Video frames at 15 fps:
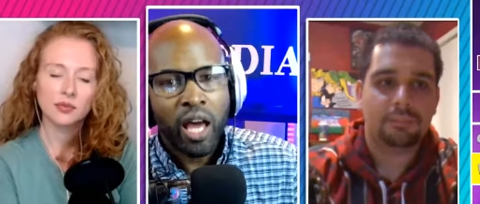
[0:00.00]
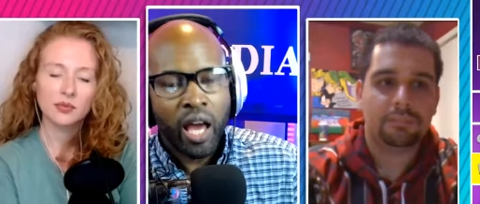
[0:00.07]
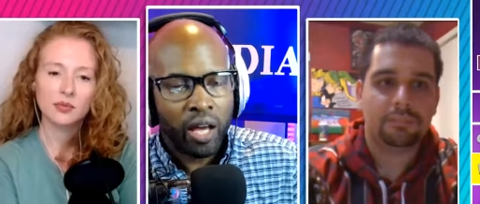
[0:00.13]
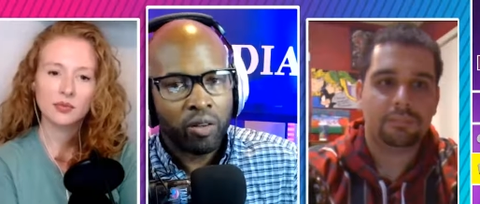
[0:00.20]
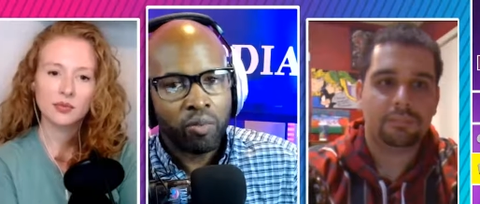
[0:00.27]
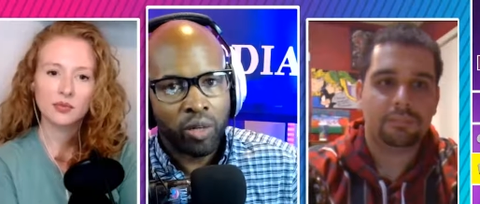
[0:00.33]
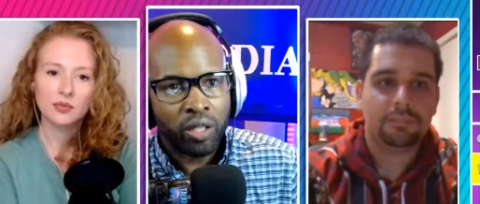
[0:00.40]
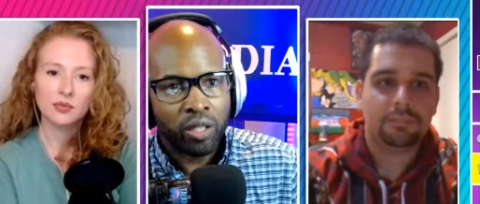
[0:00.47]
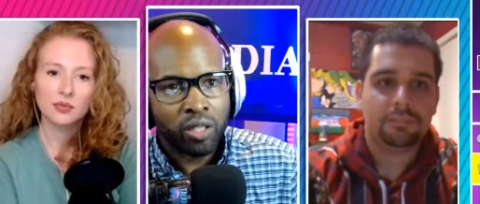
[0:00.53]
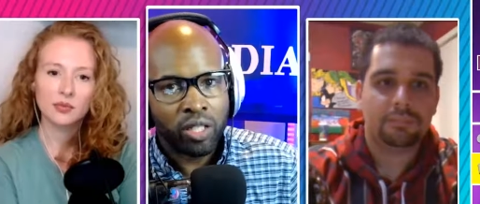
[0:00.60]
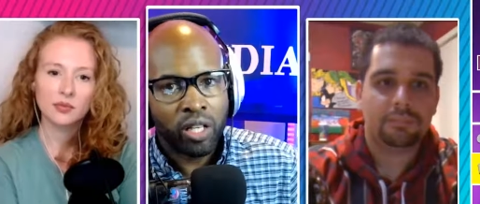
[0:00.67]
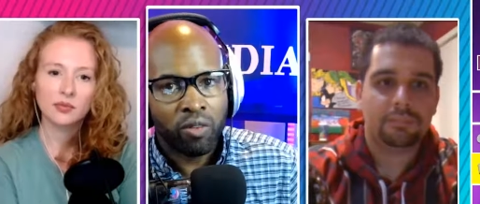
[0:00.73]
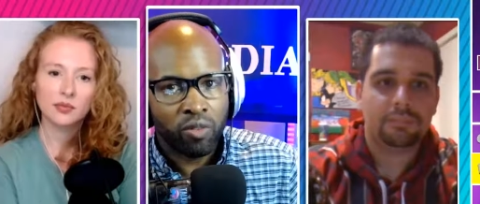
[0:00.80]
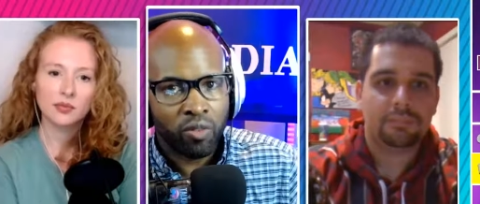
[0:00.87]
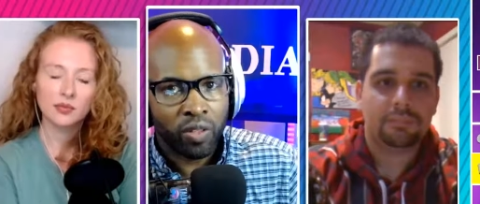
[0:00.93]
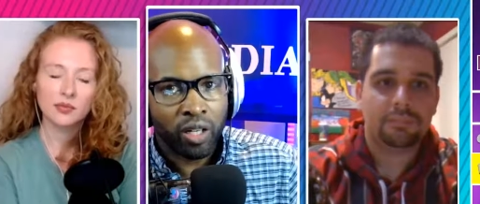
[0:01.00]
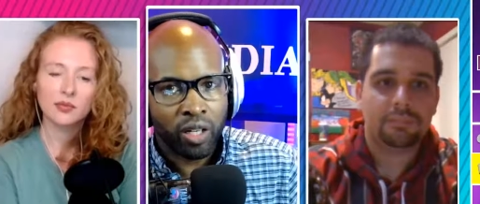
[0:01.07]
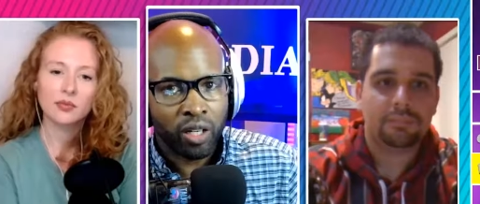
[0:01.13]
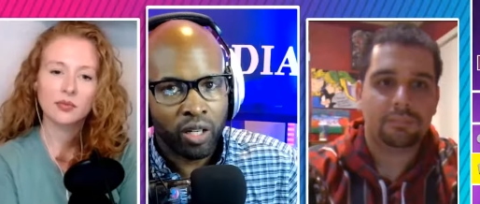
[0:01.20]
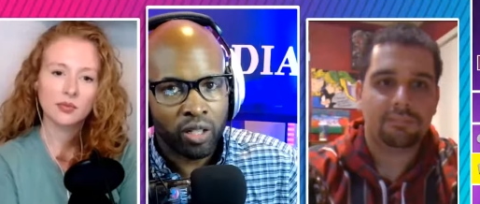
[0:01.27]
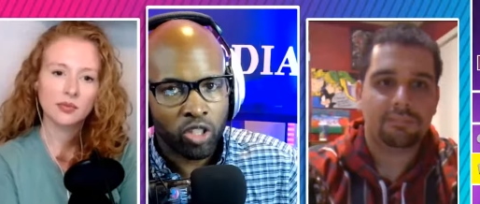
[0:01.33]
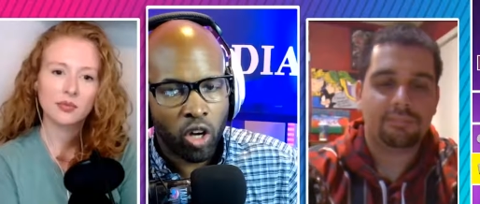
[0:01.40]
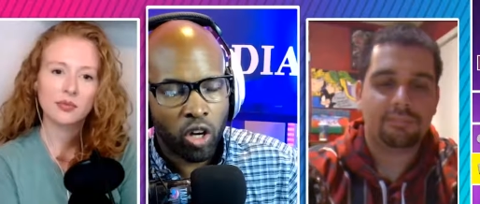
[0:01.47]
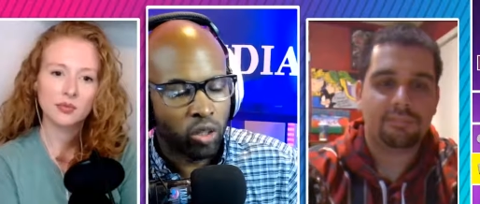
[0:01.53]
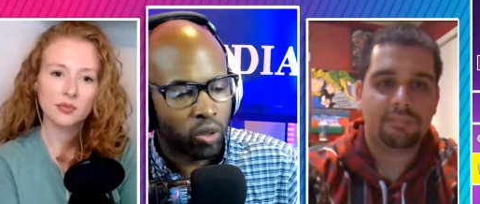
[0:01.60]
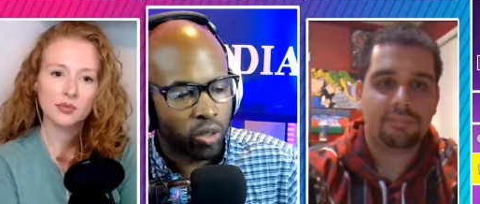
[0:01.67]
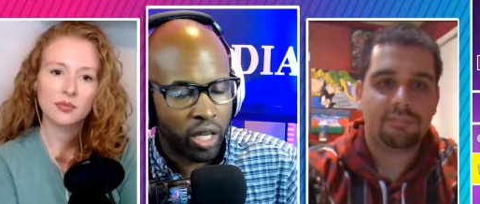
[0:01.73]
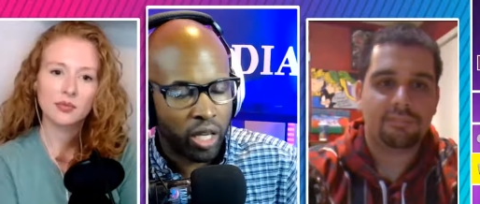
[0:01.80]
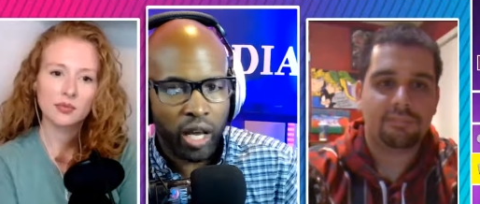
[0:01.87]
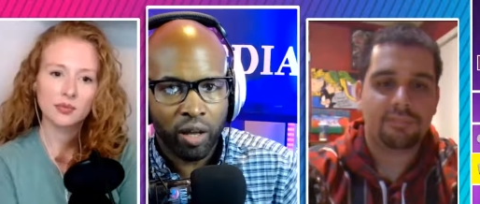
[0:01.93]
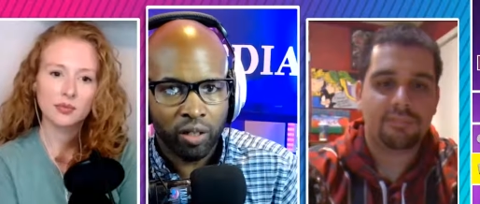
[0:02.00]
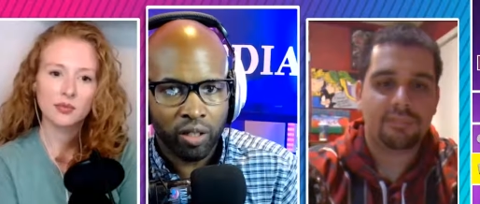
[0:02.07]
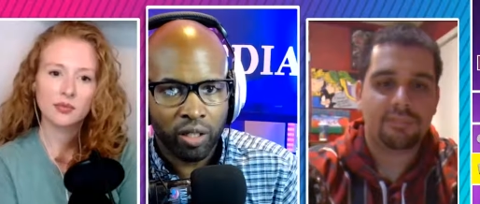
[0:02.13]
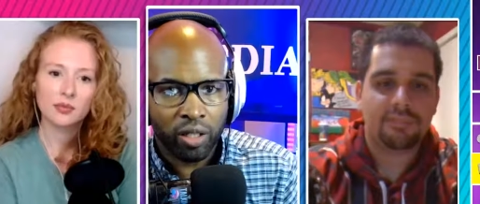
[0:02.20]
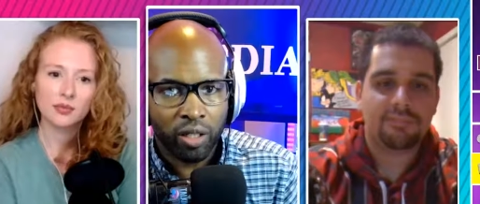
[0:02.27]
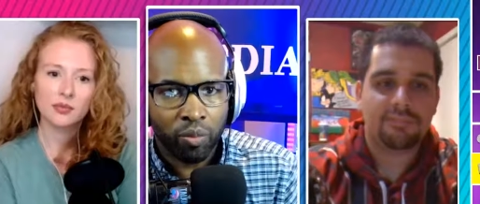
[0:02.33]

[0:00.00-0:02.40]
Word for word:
Speaker 1: but instead of uh, Star Lord, they got uh,